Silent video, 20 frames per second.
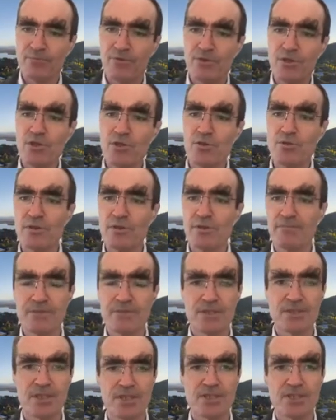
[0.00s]
new
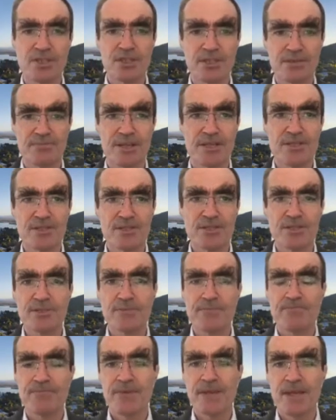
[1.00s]
teaching
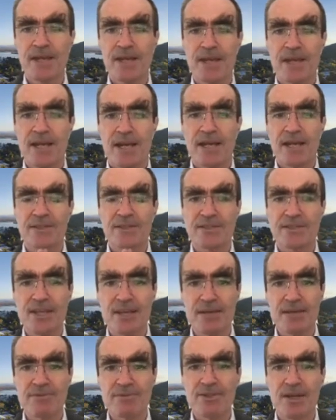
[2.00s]
spaces. At the
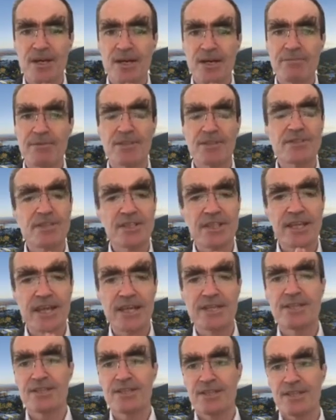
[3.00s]
same time, and this
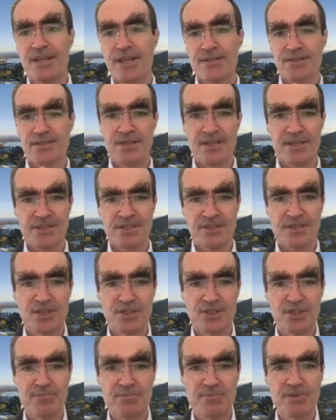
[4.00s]
again is in our science
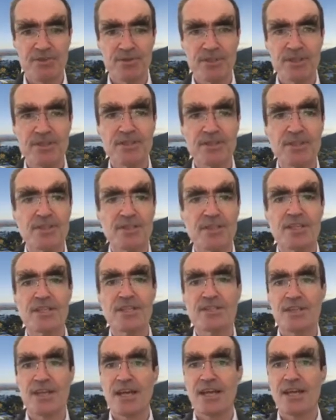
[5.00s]
teaching building, this
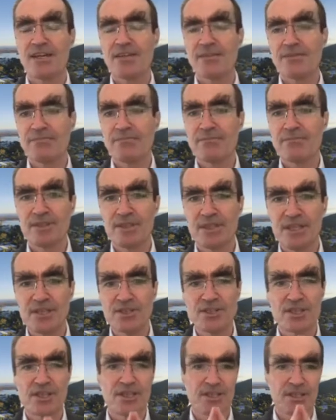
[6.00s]
is our
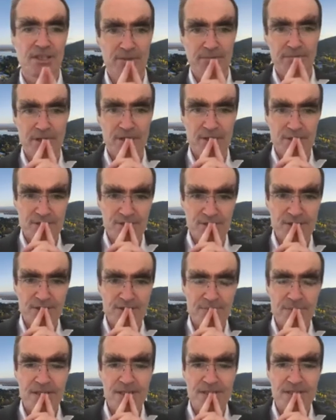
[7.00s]
teaching laboratory
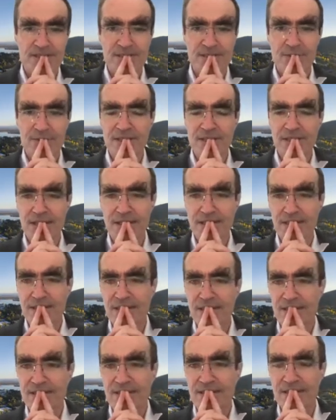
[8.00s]
space. So again,
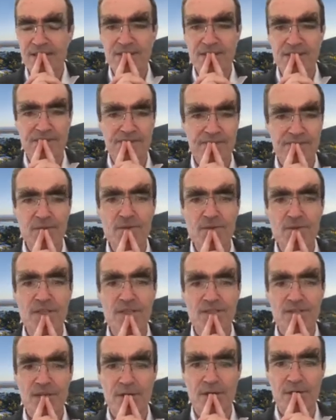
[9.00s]
these are just a few
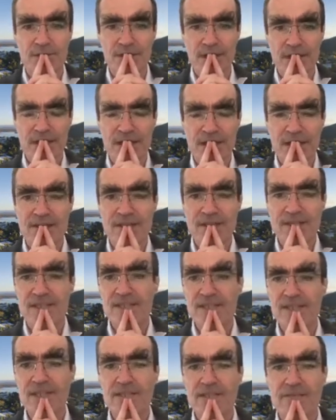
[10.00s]
years old. They're
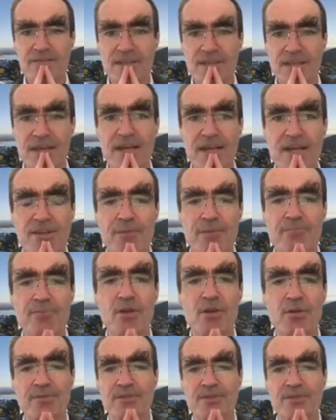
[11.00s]
state of the art. They're
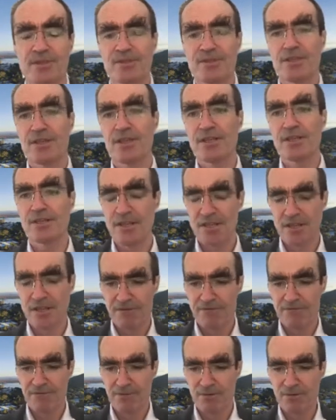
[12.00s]
purpose designed
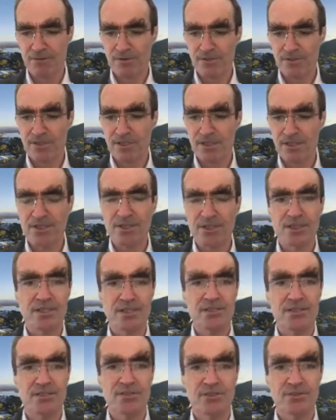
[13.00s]
for teaching
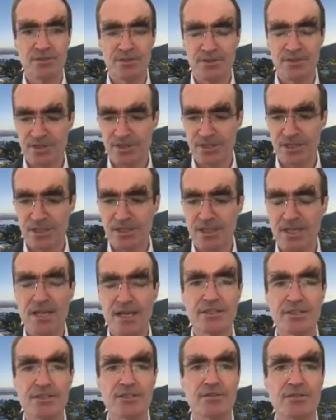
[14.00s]
students in
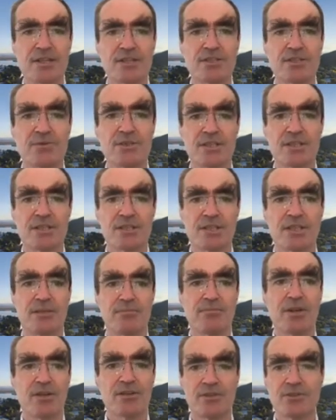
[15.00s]
undergraduate
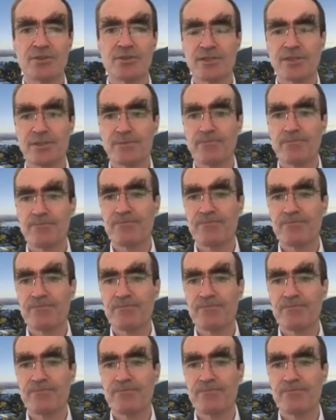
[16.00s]
laboratories.